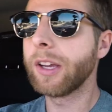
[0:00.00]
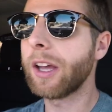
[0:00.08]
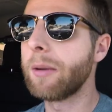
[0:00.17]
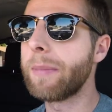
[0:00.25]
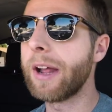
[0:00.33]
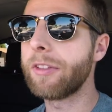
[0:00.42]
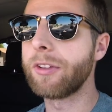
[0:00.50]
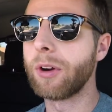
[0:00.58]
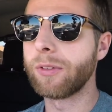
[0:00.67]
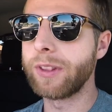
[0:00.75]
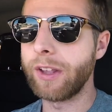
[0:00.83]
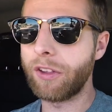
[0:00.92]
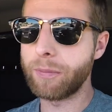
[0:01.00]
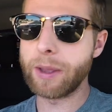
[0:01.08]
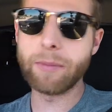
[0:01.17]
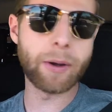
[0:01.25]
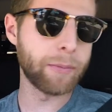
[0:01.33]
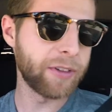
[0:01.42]
kind of bouncing over these
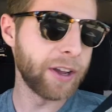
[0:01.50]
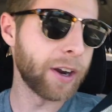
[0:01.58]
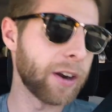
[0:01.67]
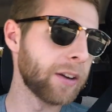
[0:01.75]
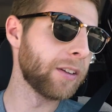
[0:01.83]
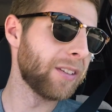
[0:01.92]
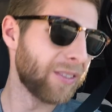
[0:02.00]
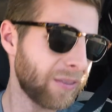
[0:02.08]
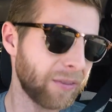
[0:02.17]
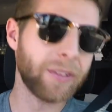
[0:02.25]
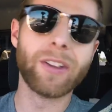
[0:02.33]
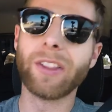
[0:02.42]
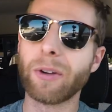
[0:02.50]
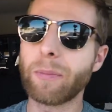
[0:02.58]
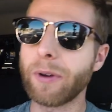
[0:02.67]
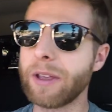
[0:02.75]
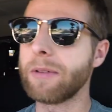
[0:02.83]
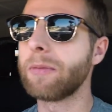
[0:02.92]
speed bumps here. They're
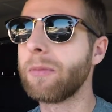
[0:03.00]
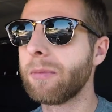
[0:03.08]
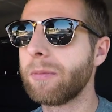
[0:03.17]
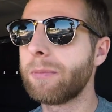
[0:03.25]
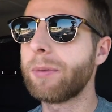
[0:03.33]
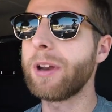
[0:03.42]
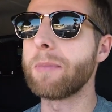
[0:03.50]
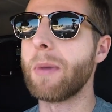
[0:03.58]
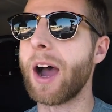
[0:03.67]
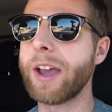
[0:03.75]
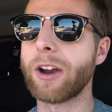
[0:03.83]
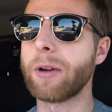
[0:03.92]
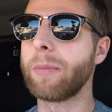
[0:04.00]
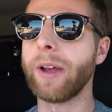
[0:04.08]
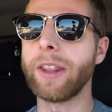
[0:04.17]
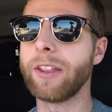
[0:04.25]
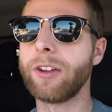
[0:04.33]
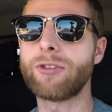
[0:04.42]
pretty minor,
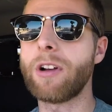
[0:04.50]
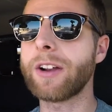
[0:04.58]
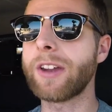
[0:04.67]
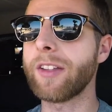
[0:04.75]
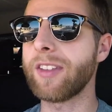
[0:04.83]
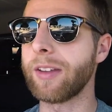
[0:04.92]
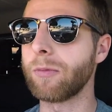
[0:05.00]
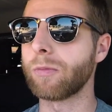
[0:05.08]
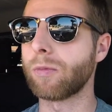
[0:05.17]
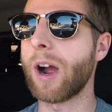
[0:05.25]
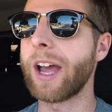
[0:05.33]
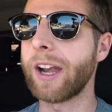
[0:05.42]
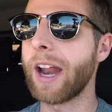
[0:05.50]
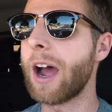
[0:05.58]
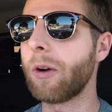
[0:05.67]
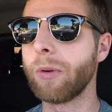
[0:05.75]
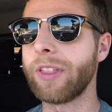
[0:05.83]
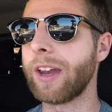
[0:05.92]
but the truck doesn't ride it
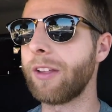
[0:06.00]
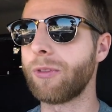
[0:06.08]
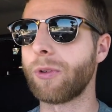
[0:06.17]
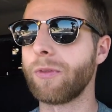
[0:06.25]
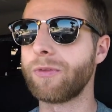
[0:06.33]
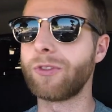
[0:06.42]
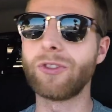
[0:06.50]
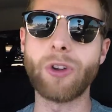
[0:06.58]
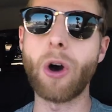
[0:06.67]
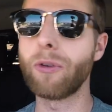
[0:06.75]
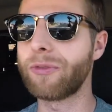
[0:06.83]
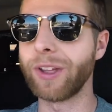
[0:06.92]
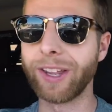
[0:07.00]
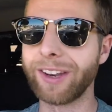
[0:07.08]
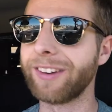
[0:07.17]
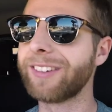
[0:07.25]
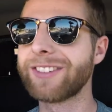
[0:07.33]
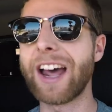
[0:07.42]
out with any sort of
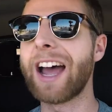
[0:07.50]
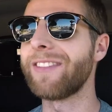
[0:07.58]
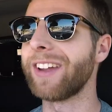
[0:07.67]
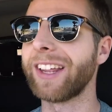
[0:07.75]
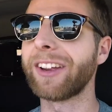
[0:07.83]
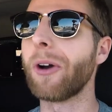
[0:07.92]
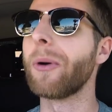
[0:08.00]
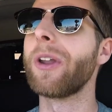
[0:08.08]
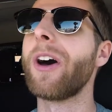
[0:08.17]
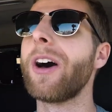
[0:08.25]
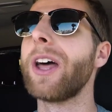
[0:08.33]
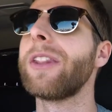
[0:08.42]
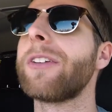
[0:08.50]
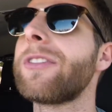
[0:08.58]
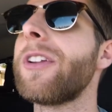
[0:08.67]
dolphin diving going on. There's